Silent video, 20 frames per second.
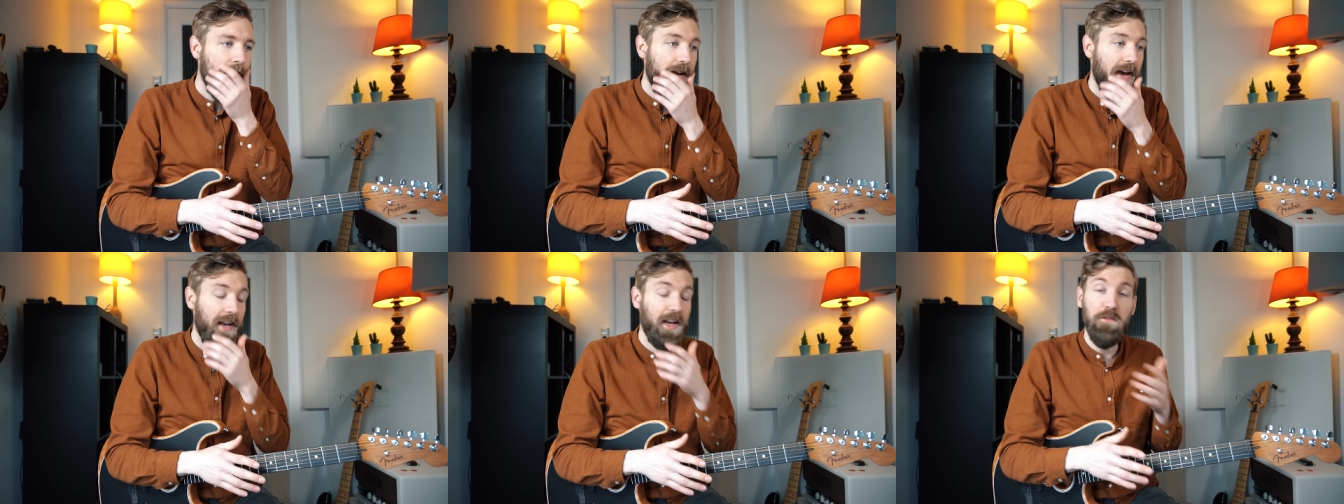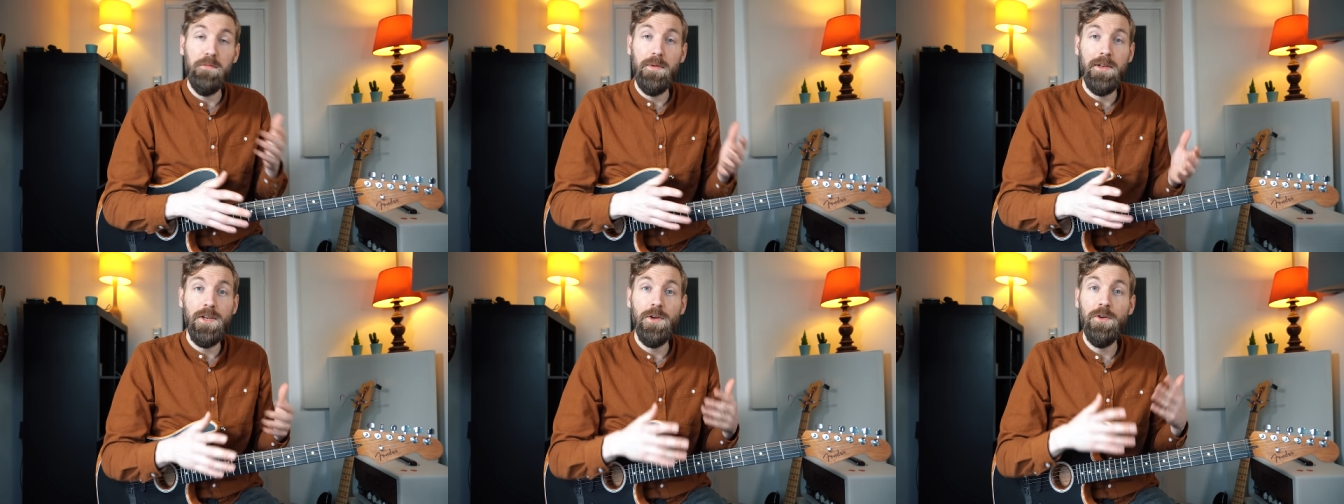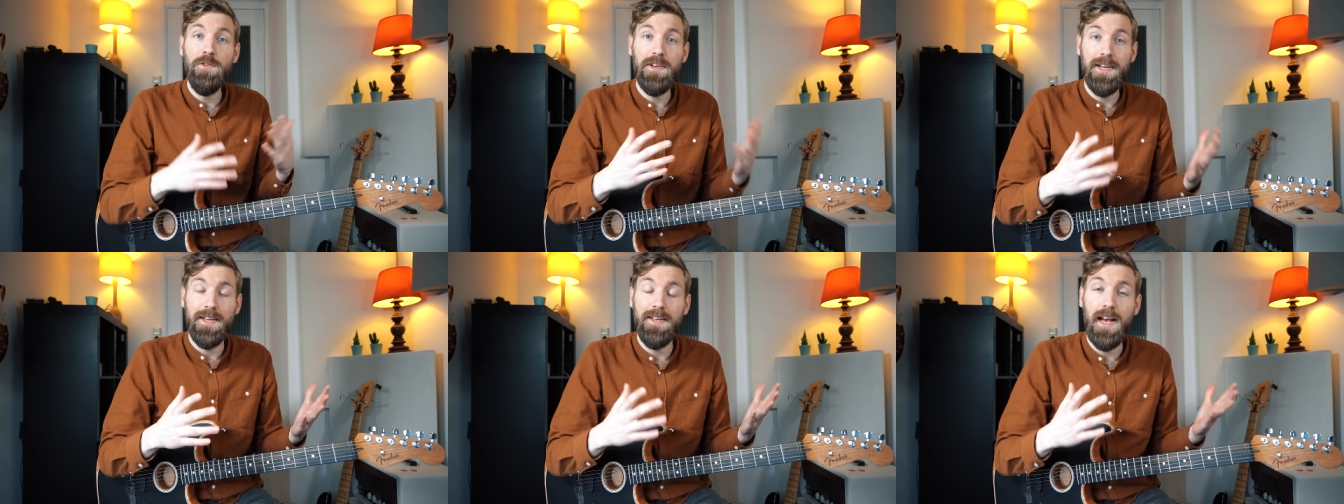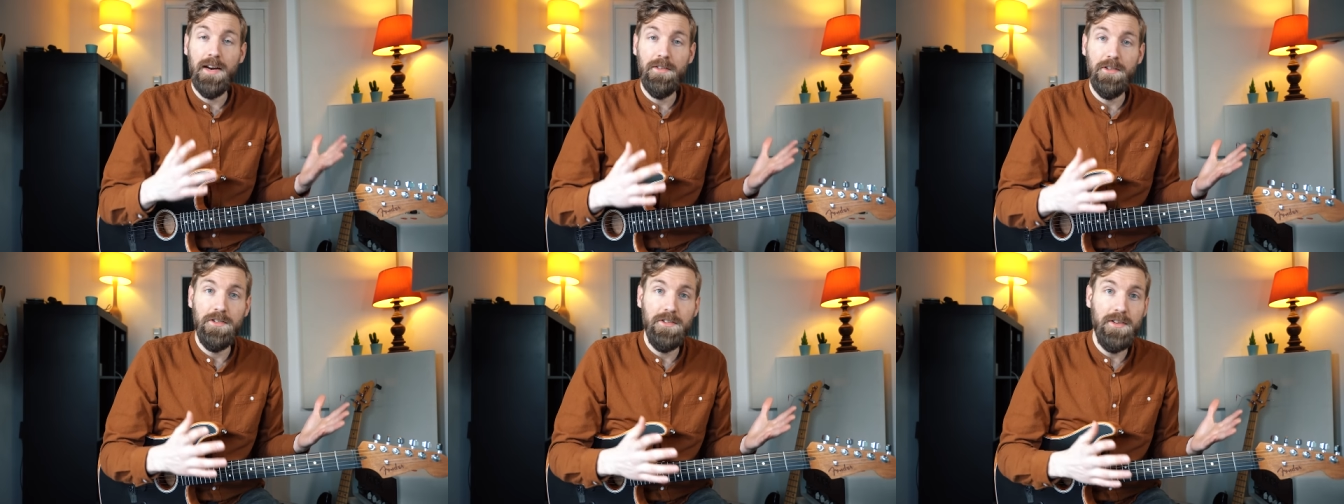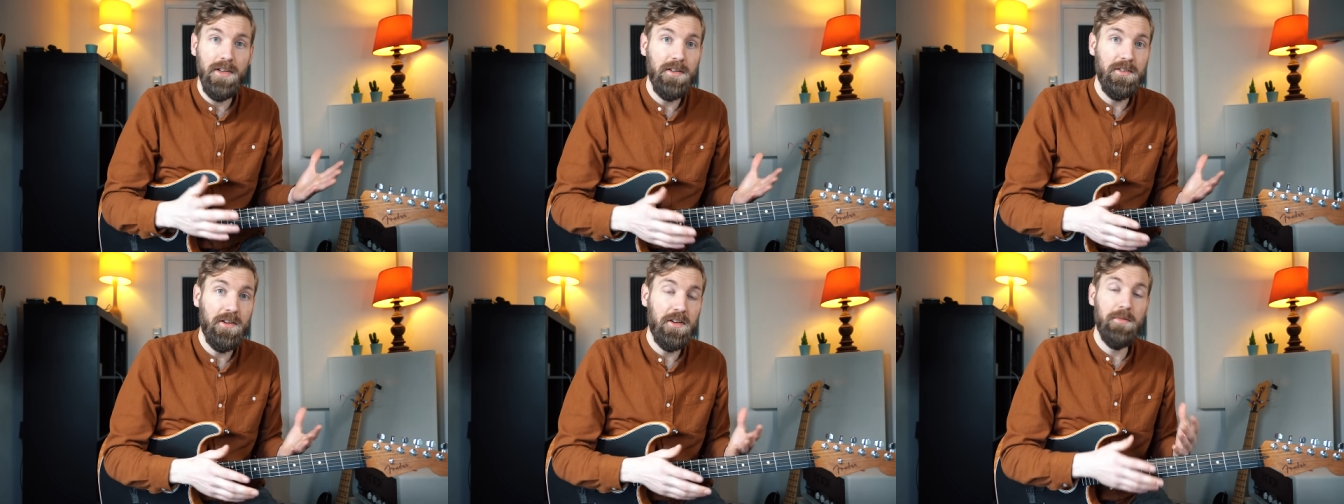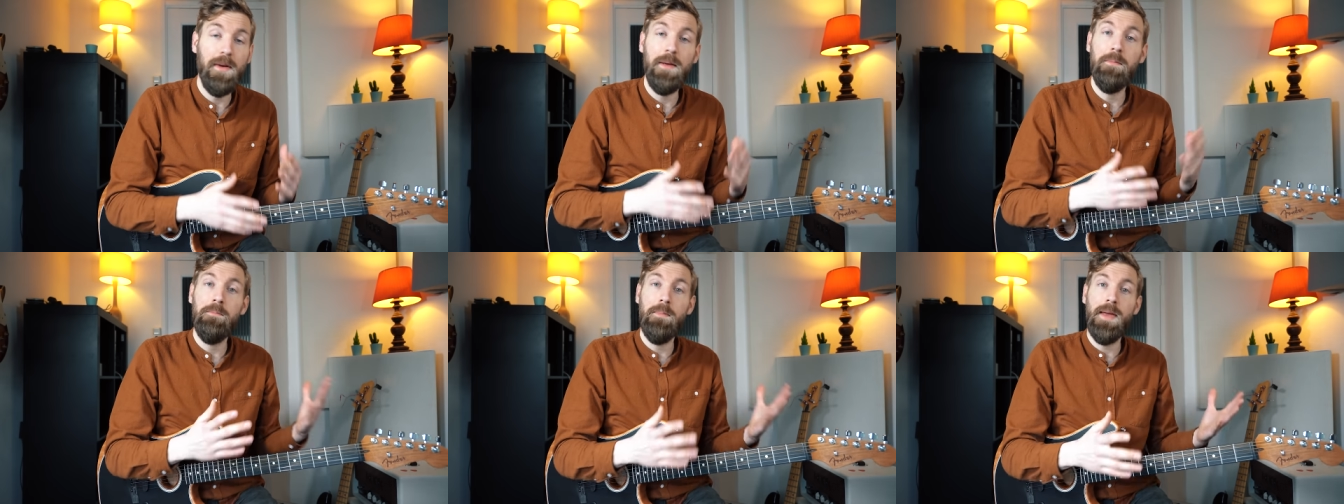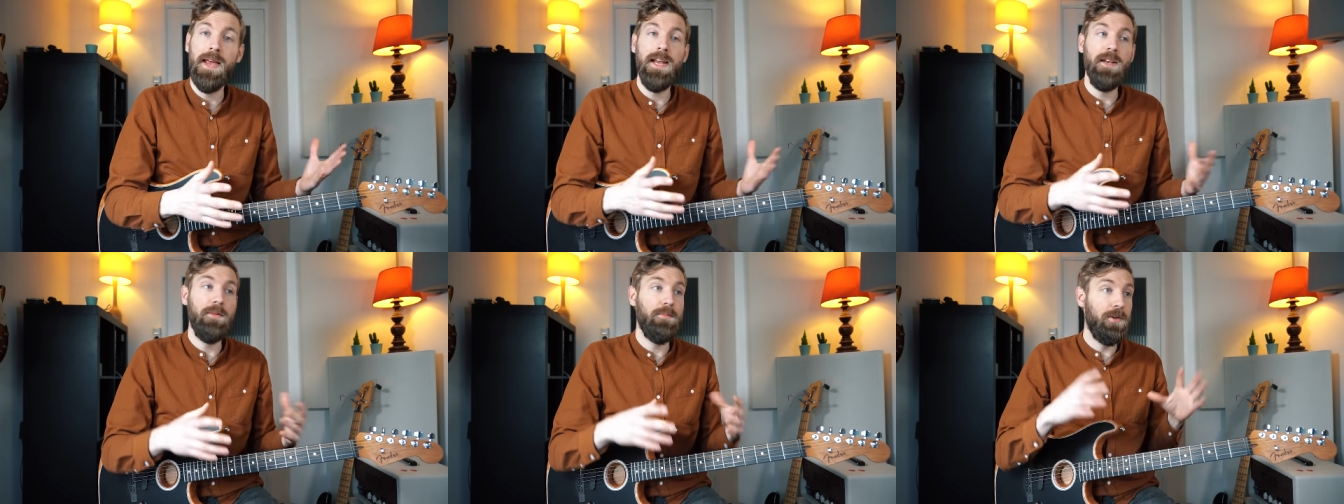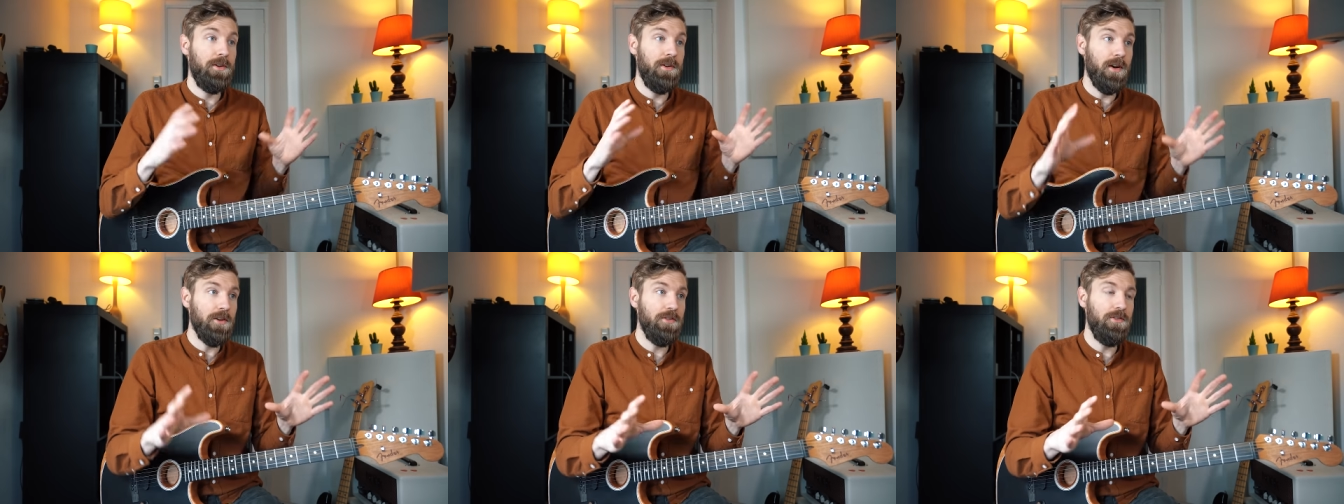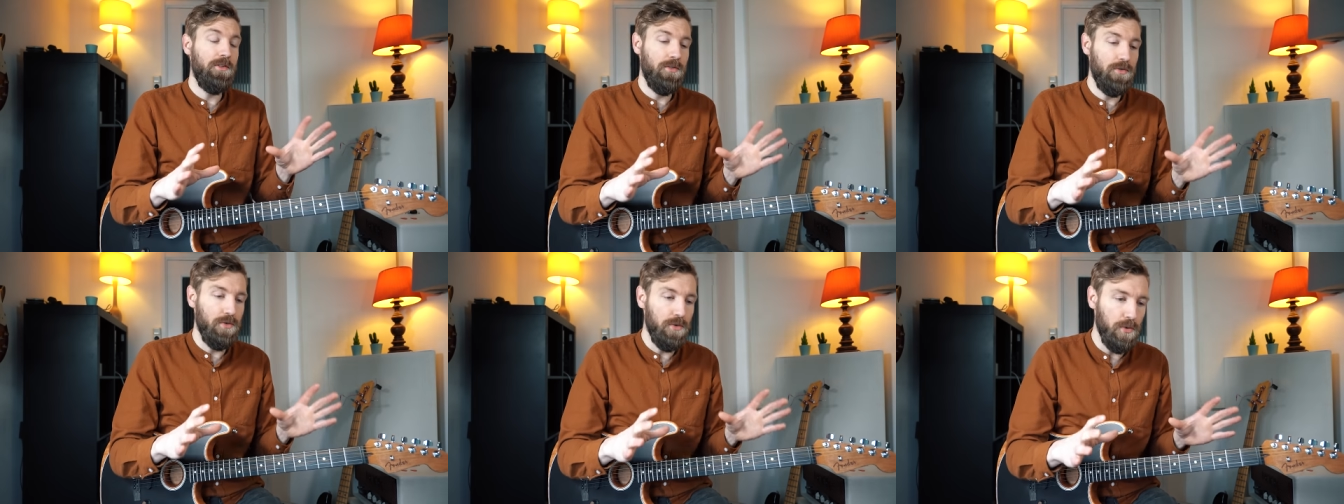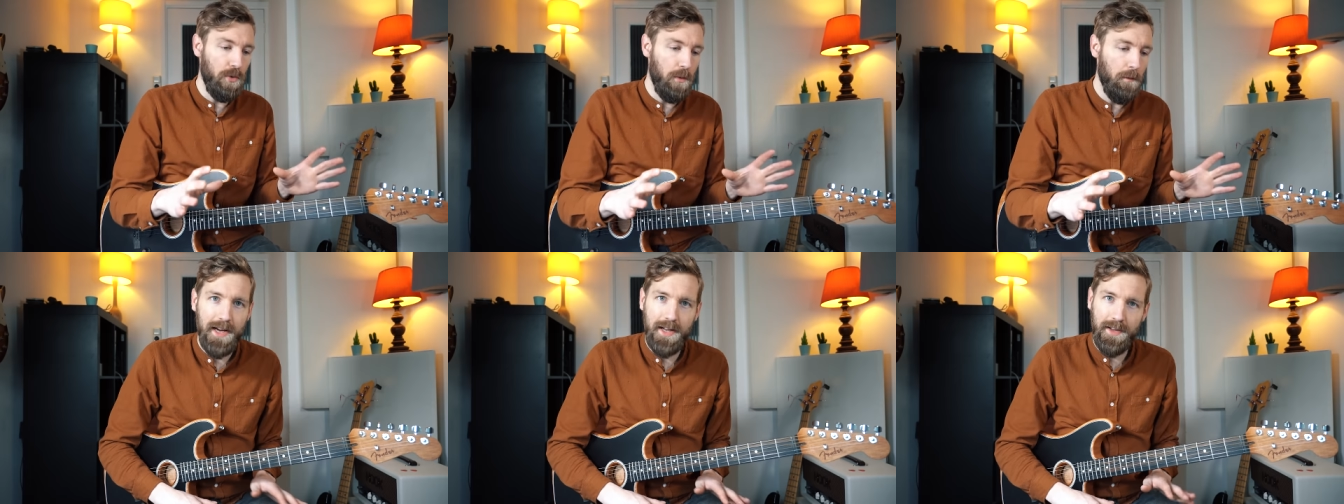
and I've been using it ever since as my main production tool.